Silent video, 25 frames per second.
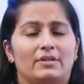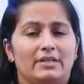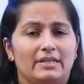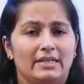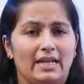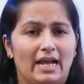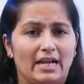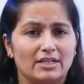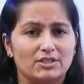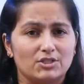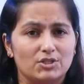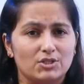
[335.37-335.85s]

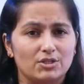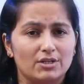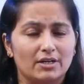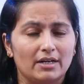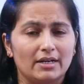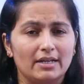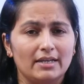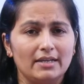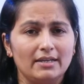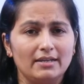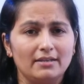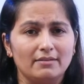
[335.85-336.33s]

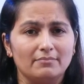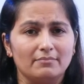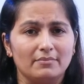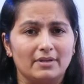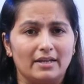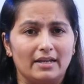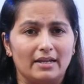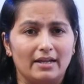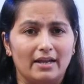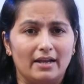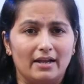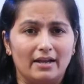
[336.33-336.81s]
naturally
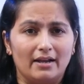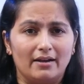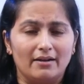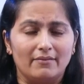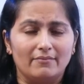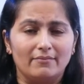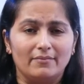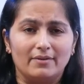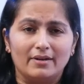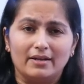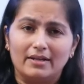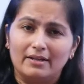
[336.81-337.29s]

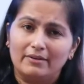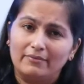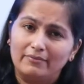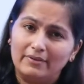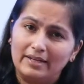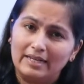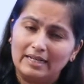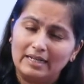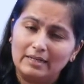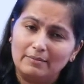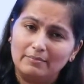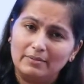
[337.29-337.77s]

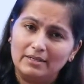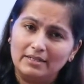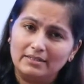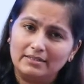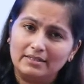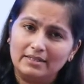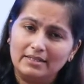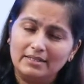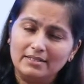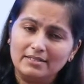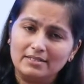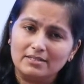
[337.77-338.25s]
available
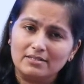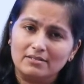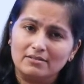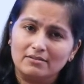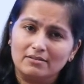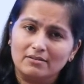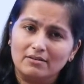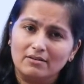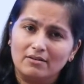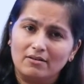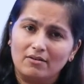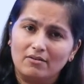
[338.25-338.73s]
things
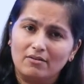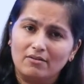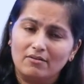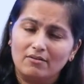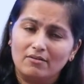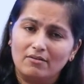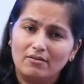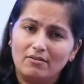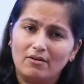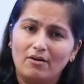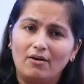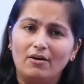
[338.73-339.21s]

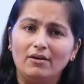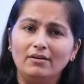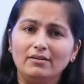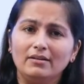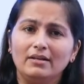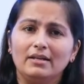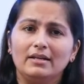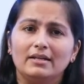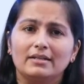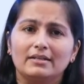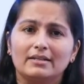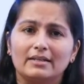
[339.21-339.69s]
or
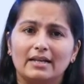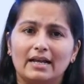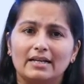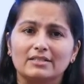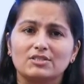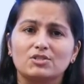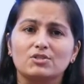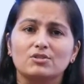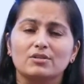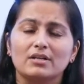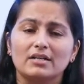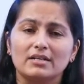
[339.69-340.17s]

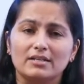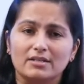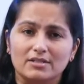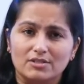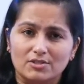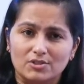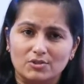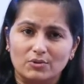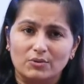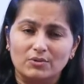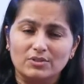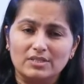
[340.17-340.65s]
natural
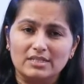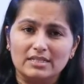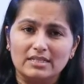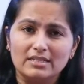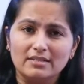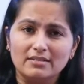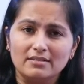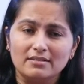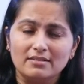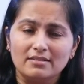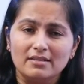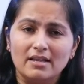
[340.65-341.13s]

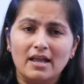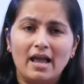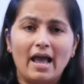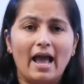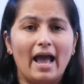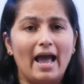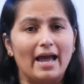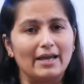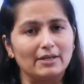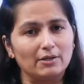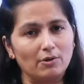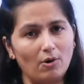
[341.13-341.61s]
resources,
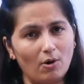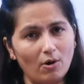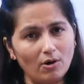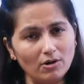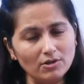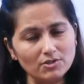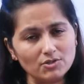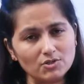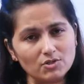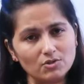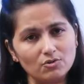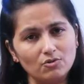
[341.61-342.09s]
and
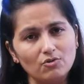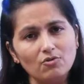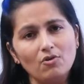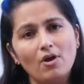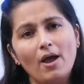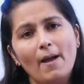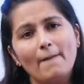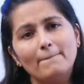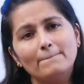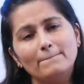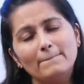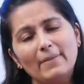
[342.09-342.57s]
also
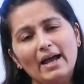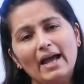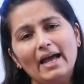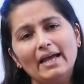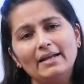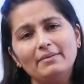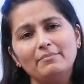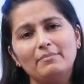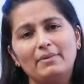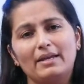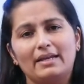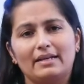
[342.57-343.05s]

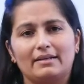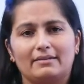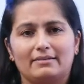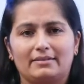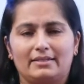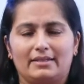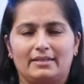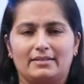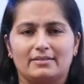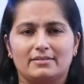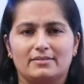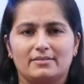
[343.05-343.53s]

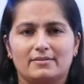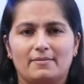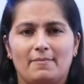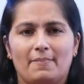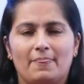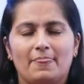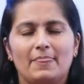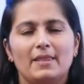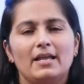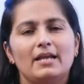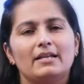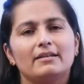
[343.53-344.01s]
man-made things.
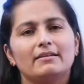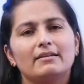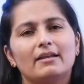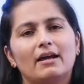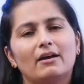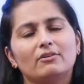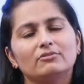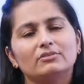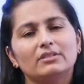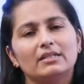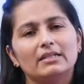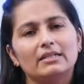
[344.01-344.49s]

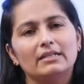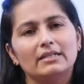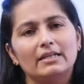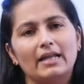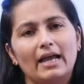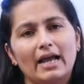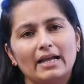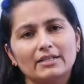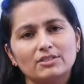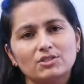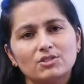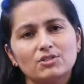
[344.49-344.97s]
Now, the
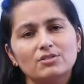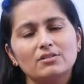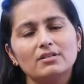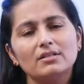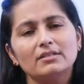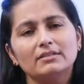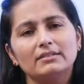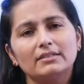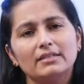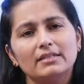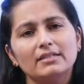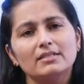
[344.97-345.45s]

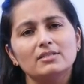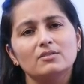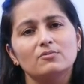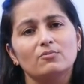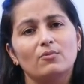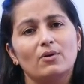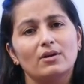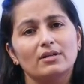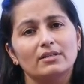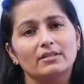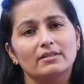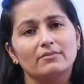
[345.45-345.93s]
natural things
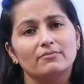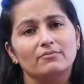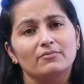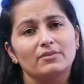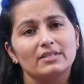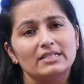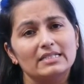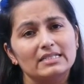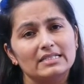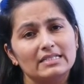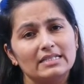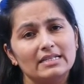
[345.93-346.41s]
what
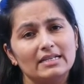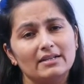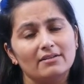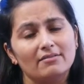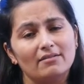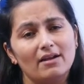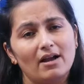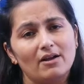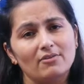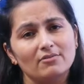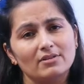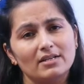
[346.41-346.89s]
we see
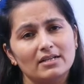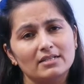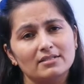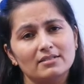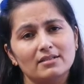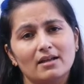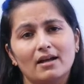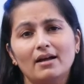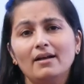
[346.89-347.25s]
around us